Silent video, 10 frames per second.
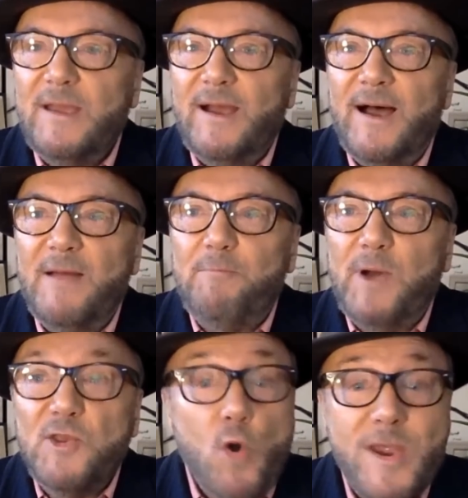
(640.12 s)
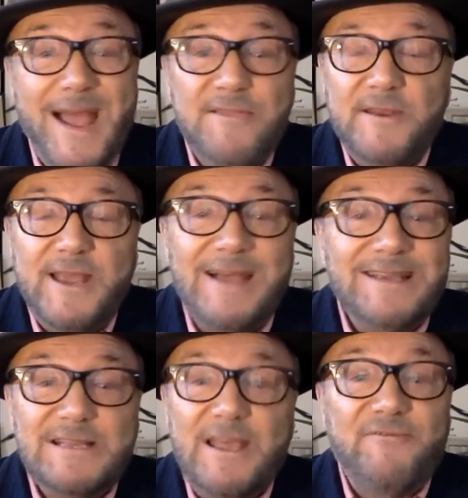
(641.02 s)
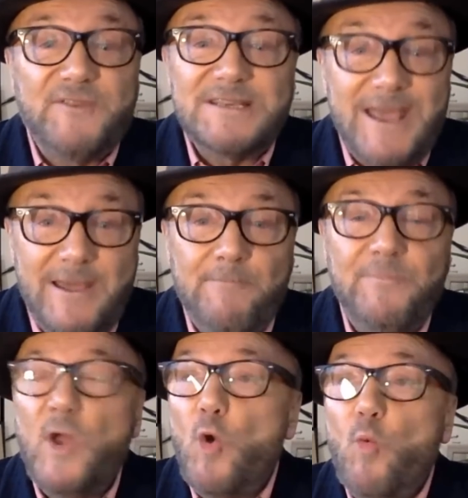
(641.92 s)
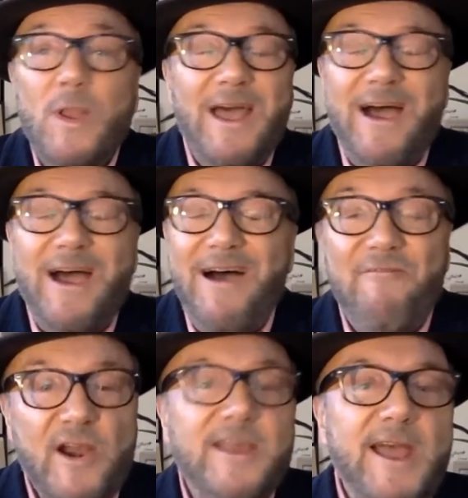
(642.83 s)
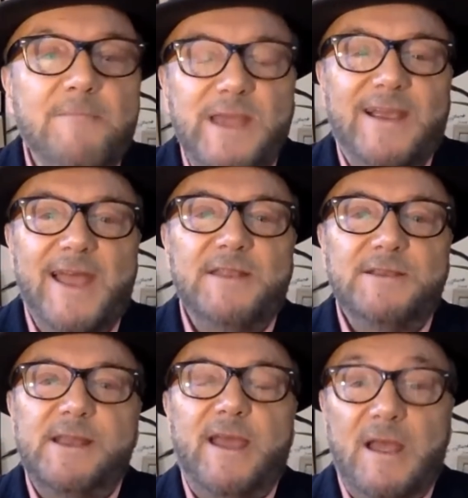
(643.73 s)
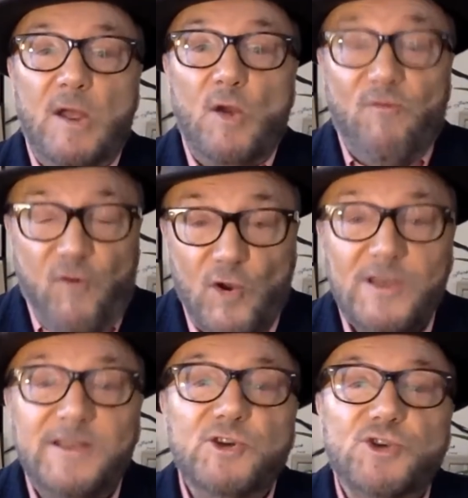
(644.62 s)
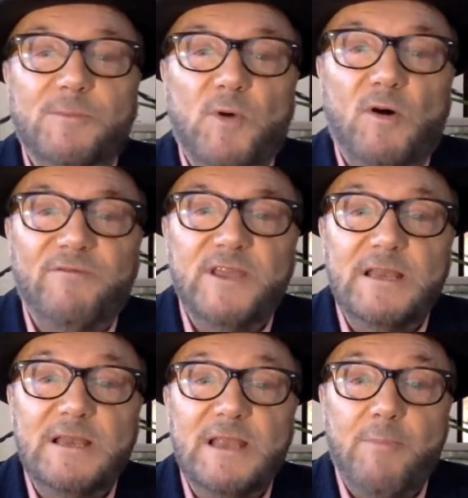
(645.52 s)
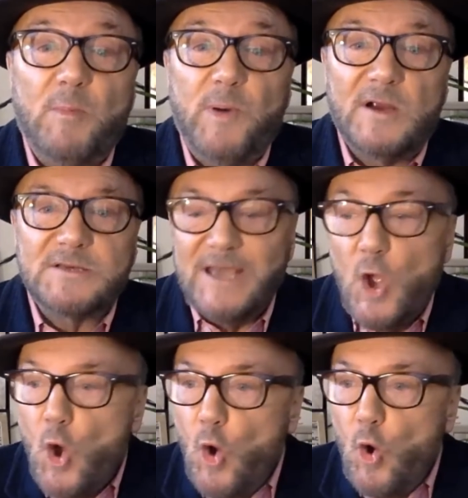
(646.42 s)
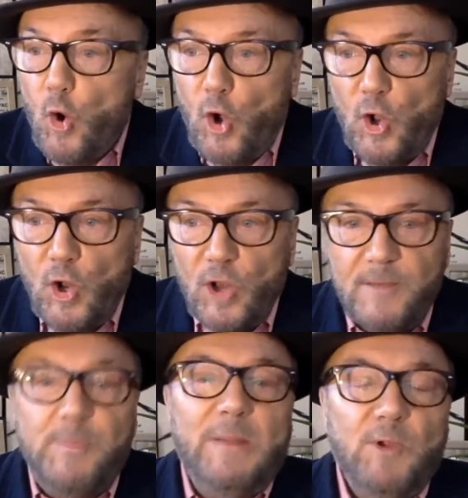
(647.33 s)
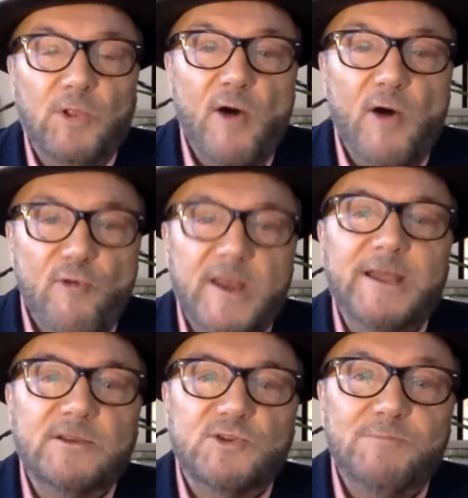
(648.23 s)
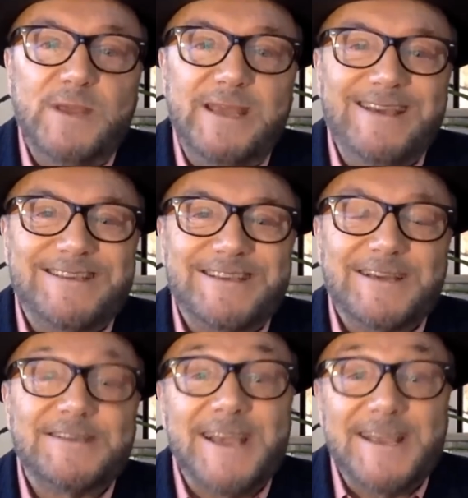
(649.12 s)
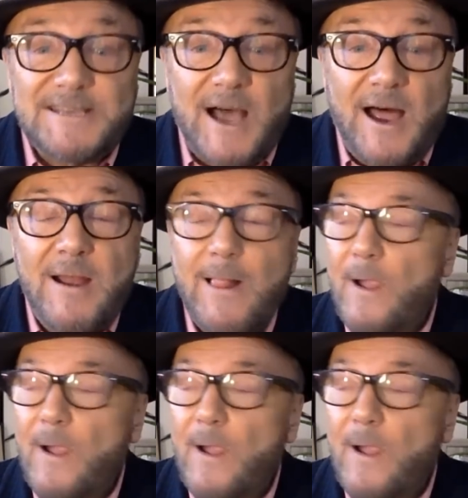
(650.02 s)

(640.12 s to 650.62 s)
But no candidate as left as him will ever again be a candidate for leadership of the Labour Party. All the people now running to be his successor